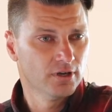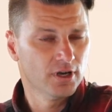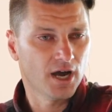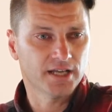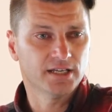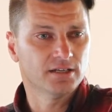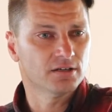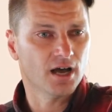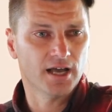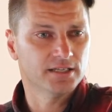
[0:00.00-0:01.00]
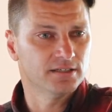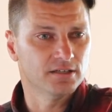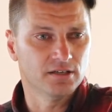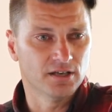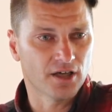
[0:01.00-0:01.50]
I didn't, I didn't,
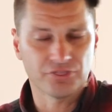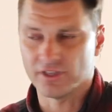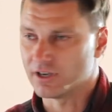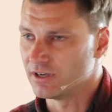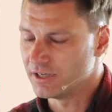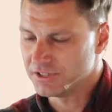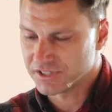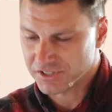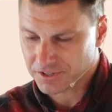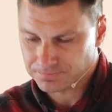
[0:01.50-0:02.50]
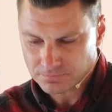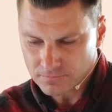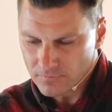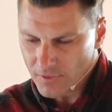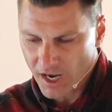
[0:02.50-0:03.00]
nothing. He says,
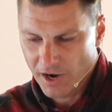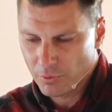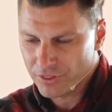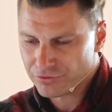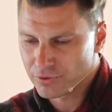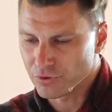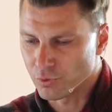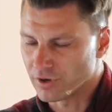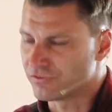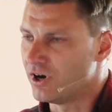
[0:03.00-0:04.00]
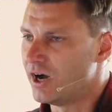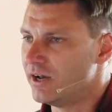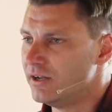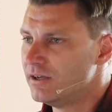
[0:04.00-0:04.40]
I went through the Word of God.